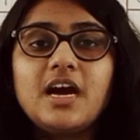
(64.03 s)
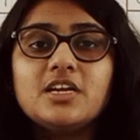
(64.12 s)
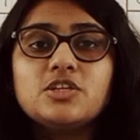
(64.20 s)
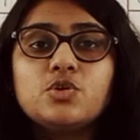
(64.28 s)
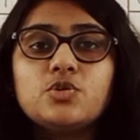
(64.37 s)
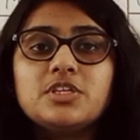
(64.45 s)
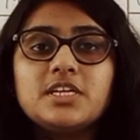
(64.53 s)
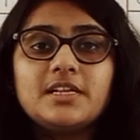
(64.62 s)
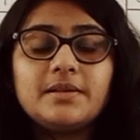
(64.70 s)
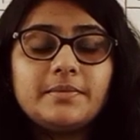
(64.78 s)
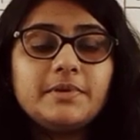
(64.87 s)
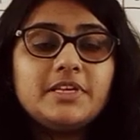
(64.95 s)
are
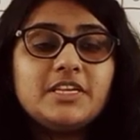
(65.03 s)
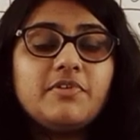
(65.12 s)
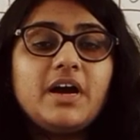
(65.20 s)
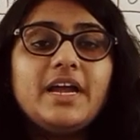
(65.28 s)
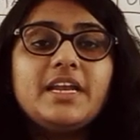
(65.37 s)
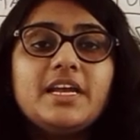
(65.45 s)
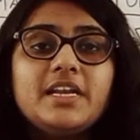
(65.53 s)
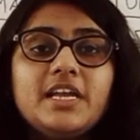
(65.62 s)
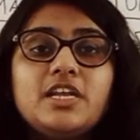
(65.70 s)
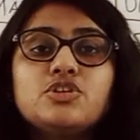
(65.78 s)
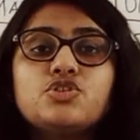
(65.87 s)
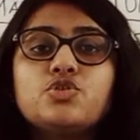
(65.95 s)
totally divided
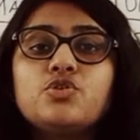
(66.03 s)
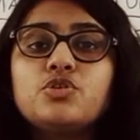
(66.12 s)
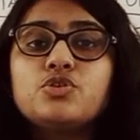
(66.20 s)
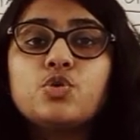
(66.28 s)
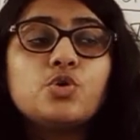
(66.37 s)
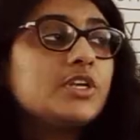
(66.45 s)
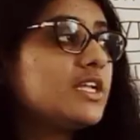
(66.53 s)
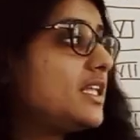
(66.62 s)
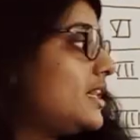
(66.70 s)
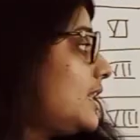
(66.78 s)
into total